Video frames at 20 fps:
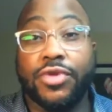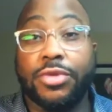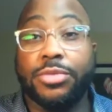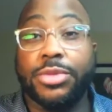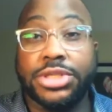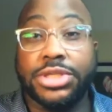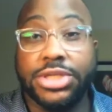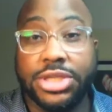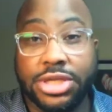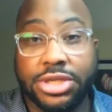
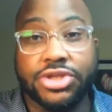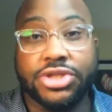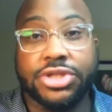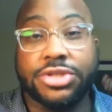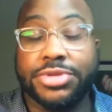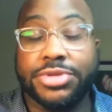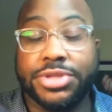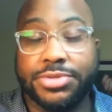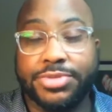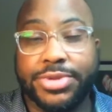from a
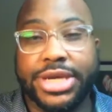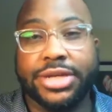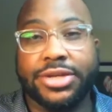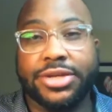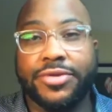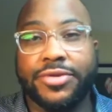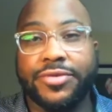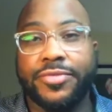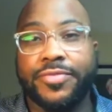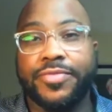teacher's
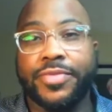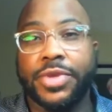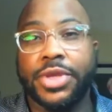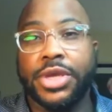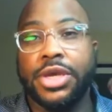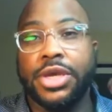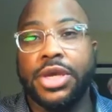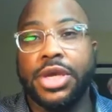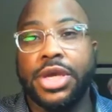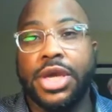perspective.
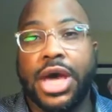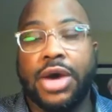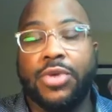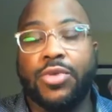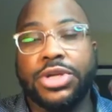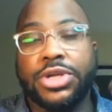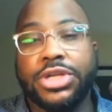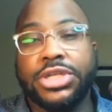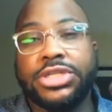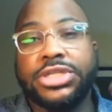I
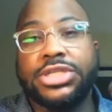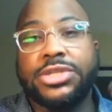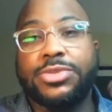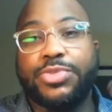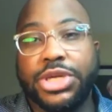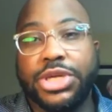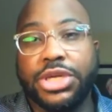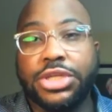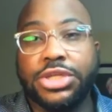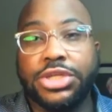wanted to
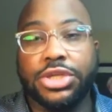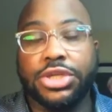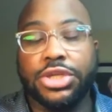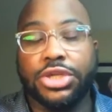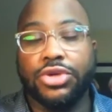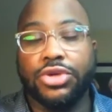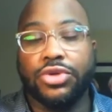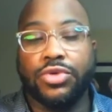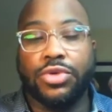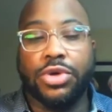speak to
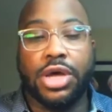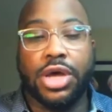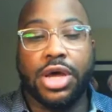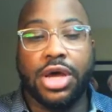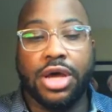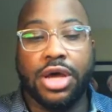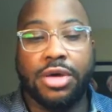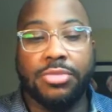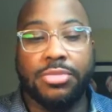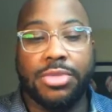you
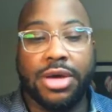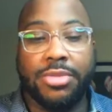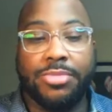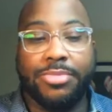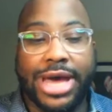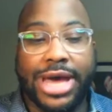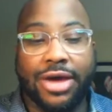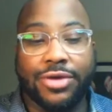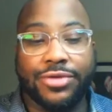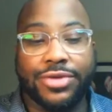
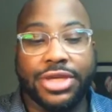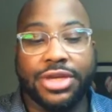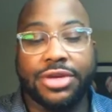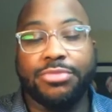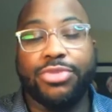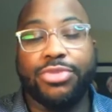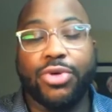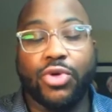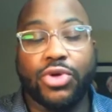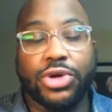about the
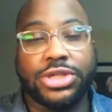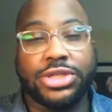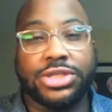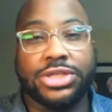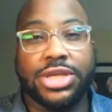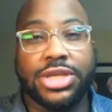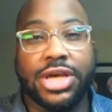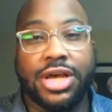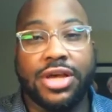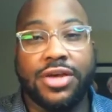
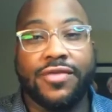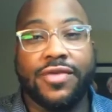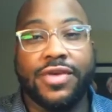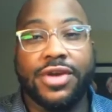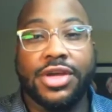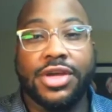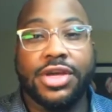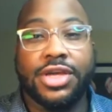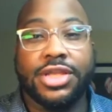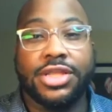importance of
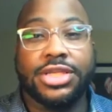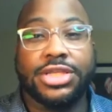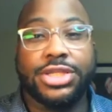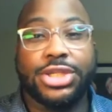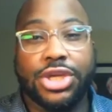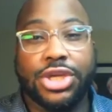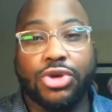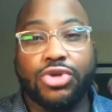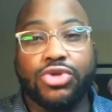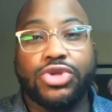the
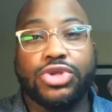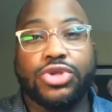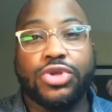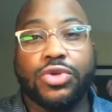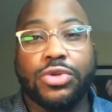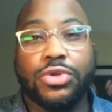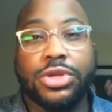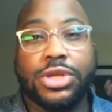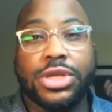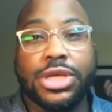
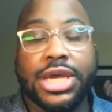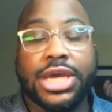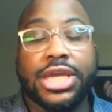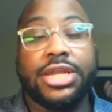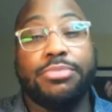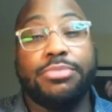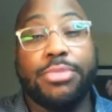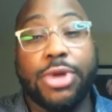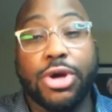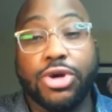social
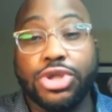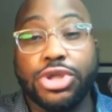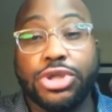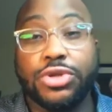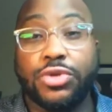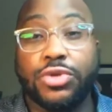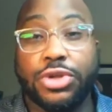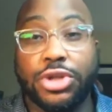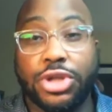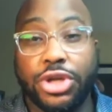and
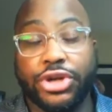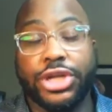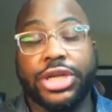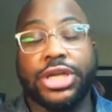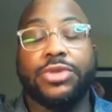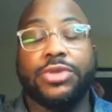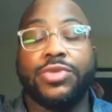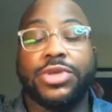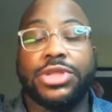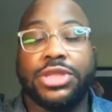emotional
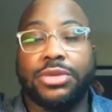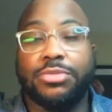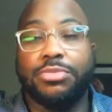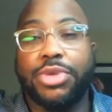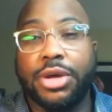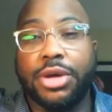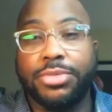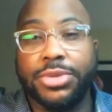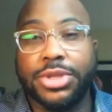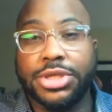learning within
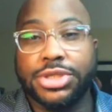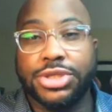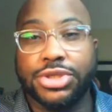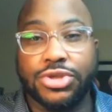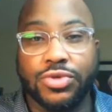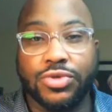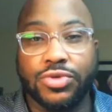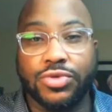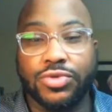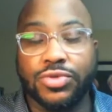public
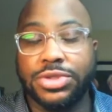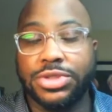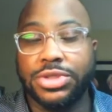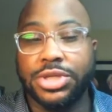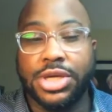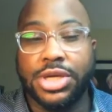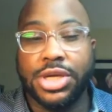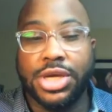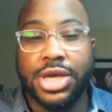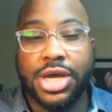schools.
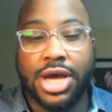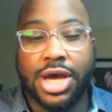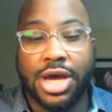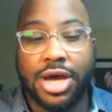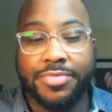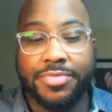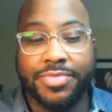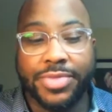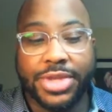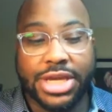
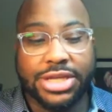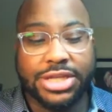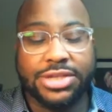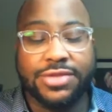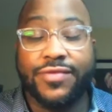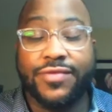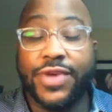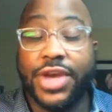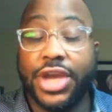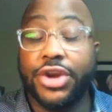It
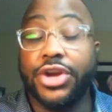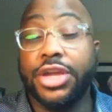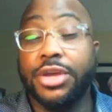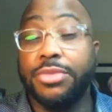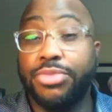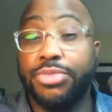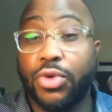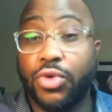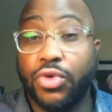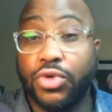is very
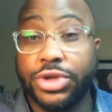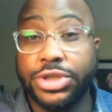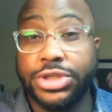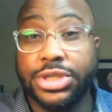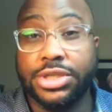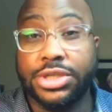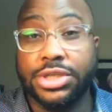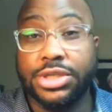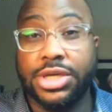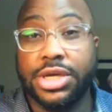
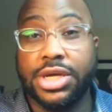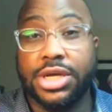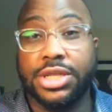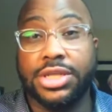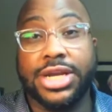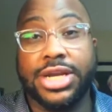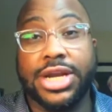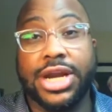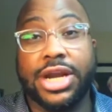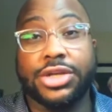important
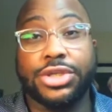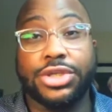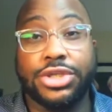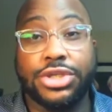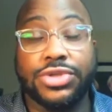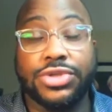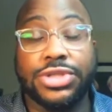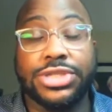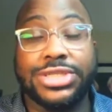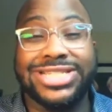that our
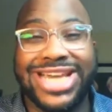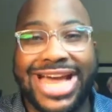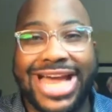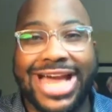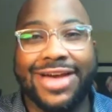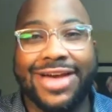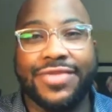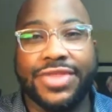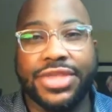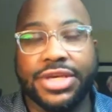students
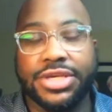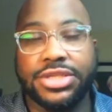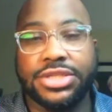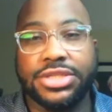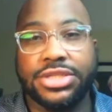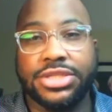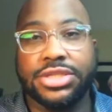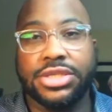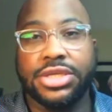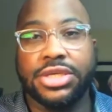have
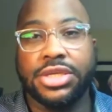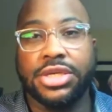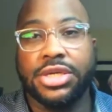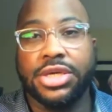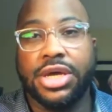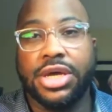this